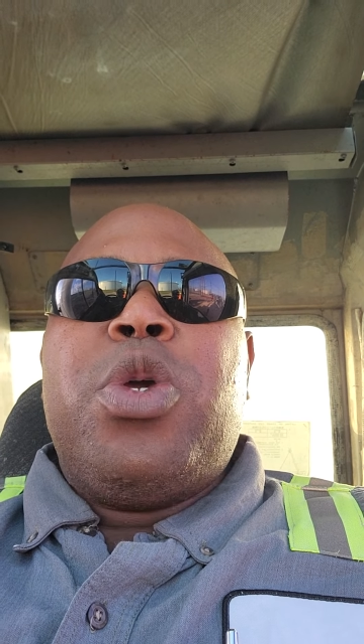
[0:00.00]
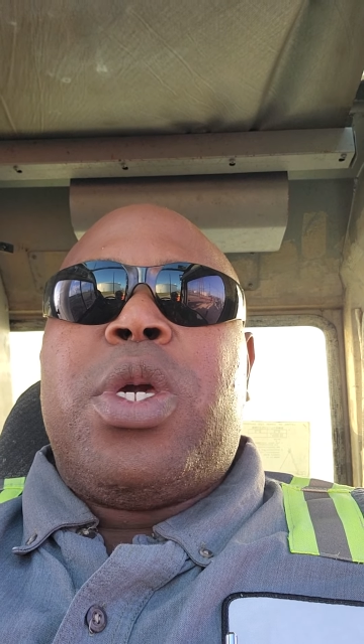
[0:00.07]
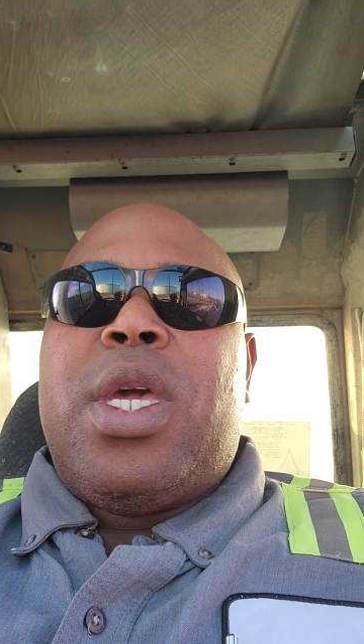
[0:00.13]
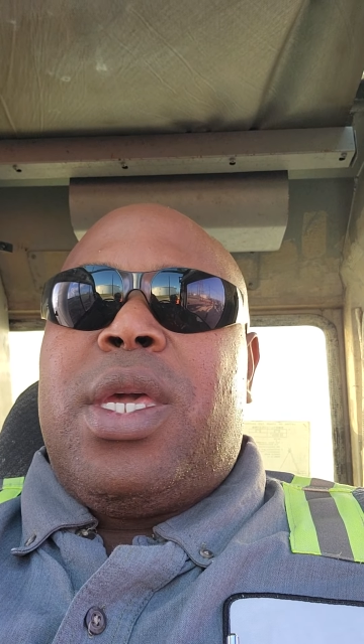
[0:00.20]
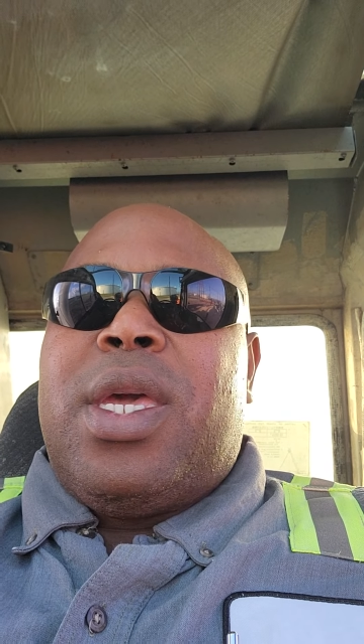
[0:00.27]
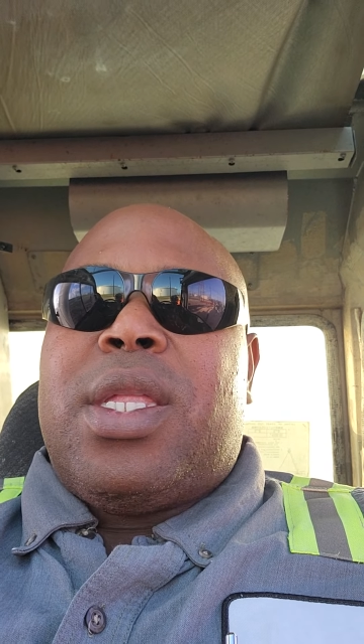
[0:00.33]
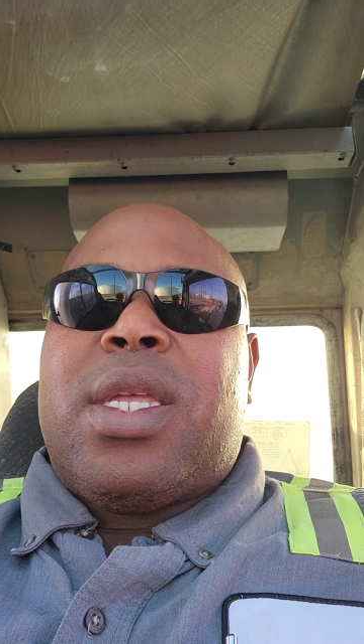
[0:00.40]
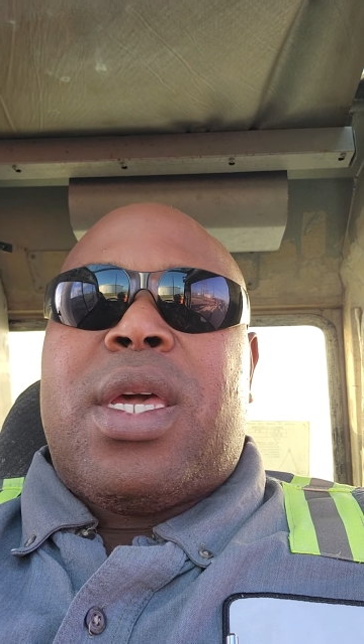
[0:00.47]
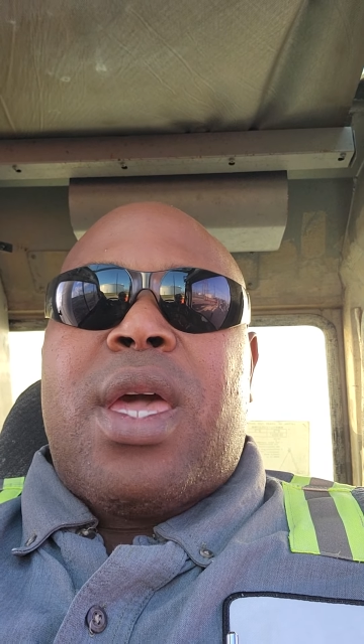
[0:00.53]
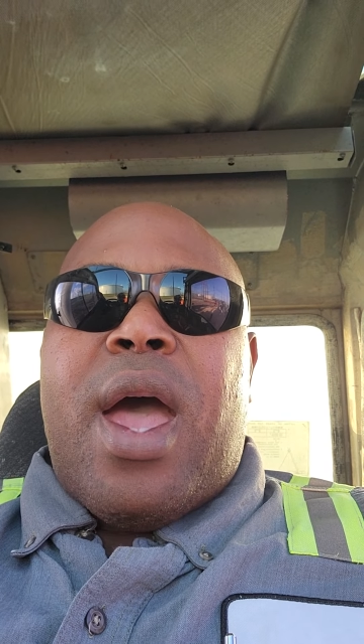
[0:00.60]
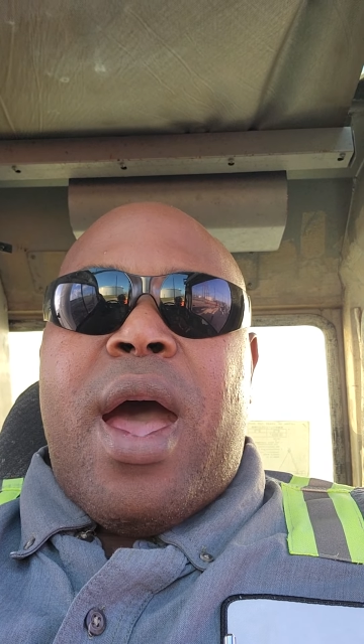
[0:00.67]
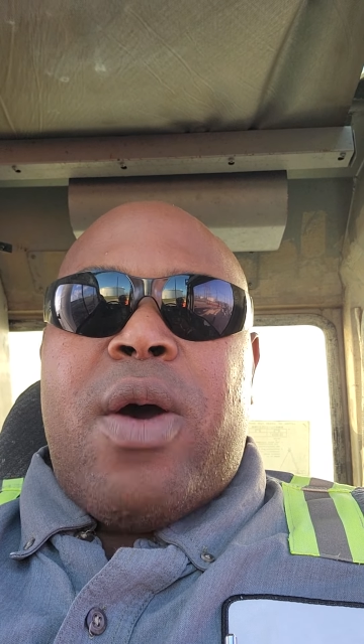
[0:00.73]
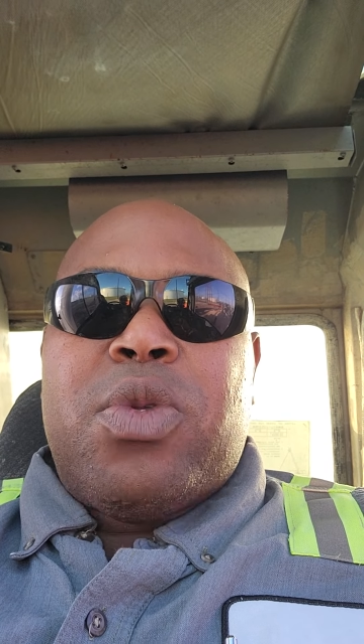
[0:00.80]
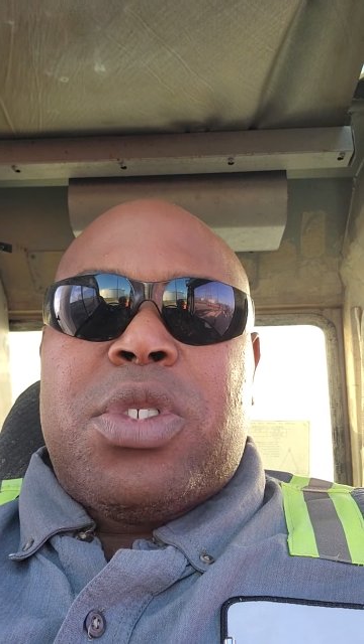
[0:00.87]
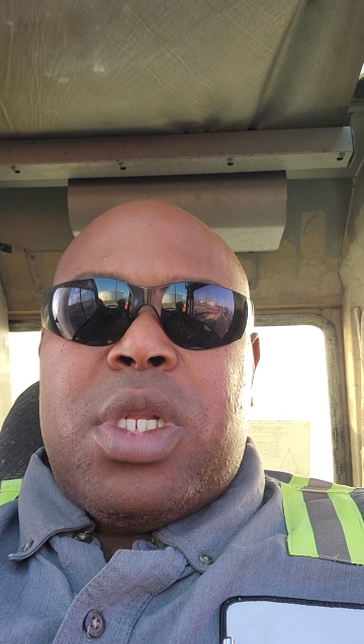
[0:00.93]
you can get the
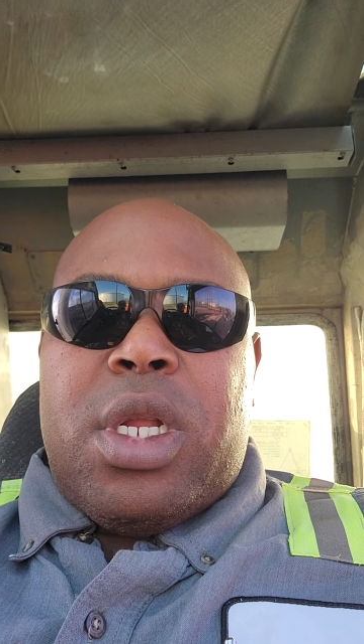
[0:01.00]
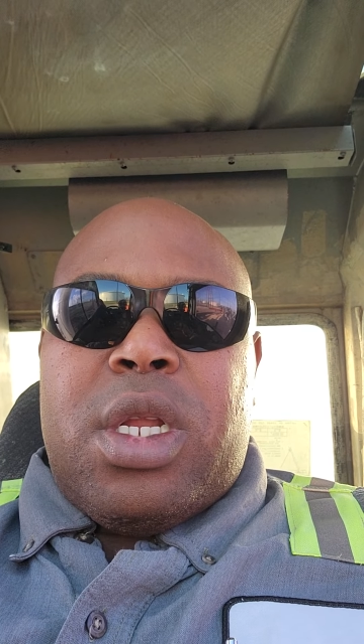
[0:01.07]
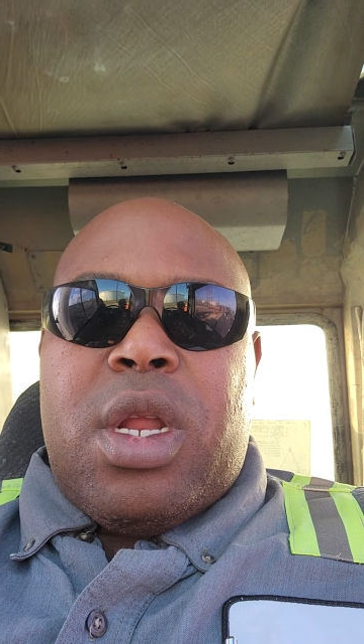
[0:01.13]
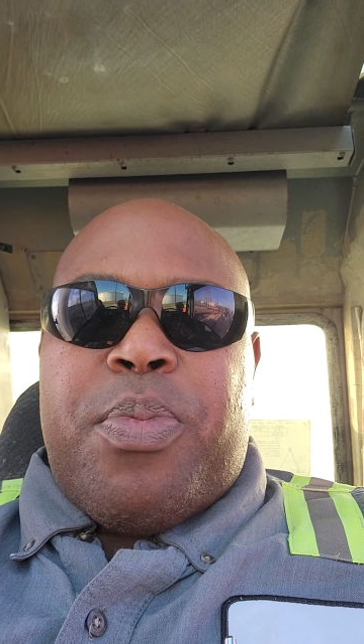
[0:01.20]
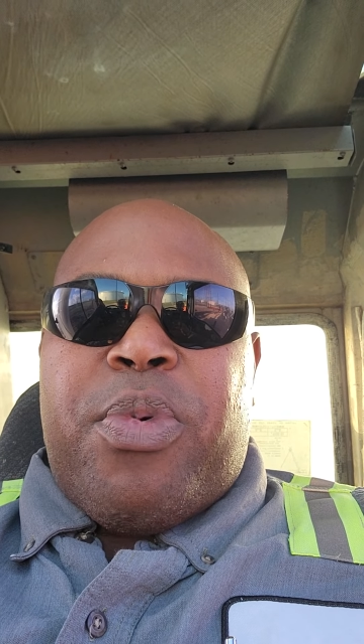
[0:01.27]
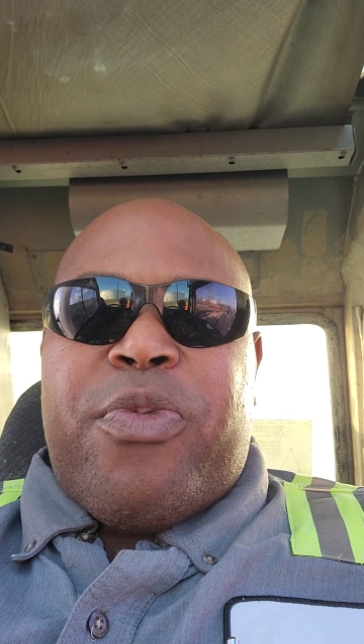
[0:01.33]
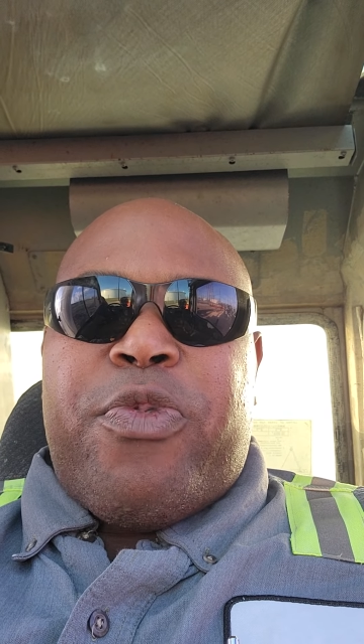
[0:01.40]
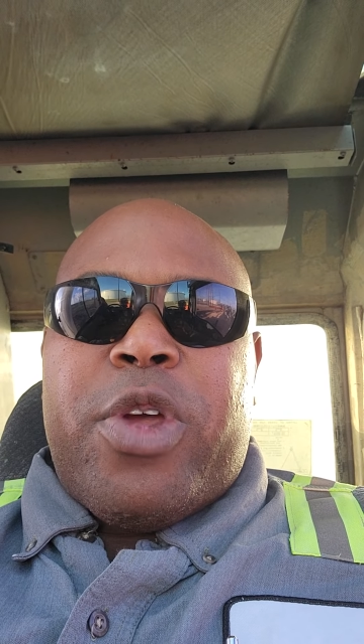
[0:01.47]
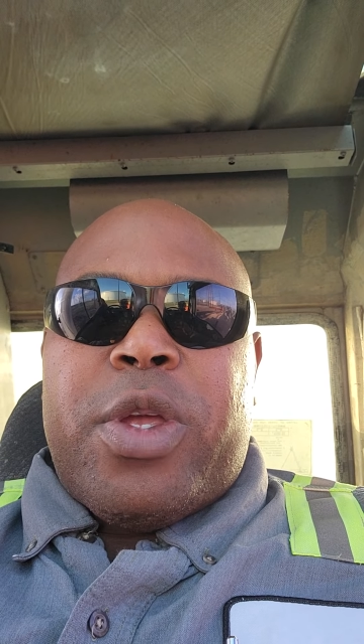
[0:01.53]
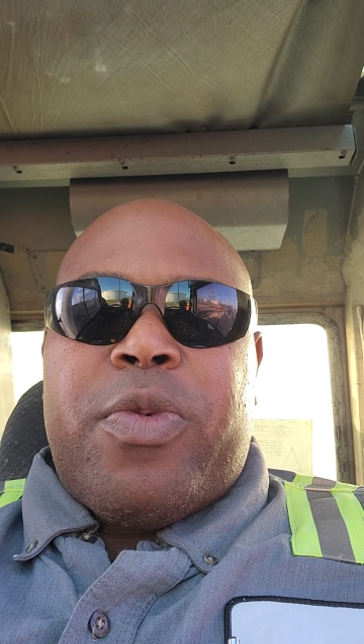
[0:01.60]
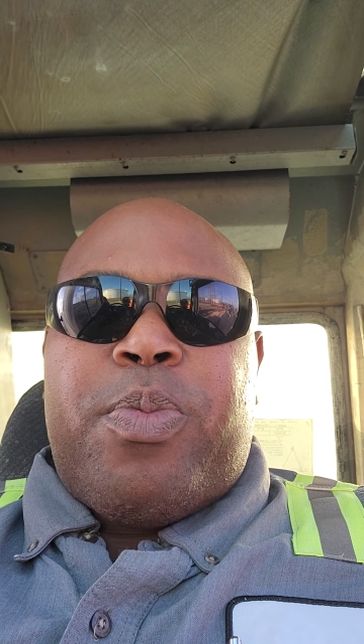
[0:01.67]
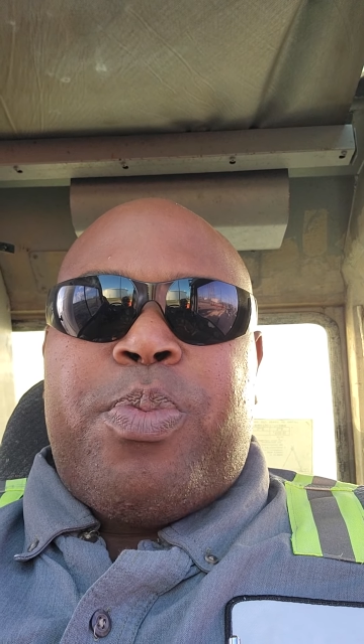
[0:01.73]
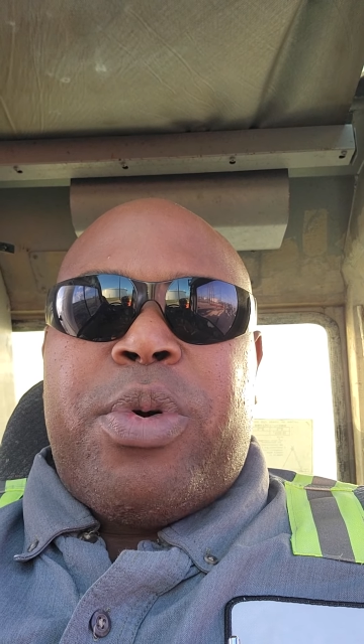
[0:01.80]
counseling, the prof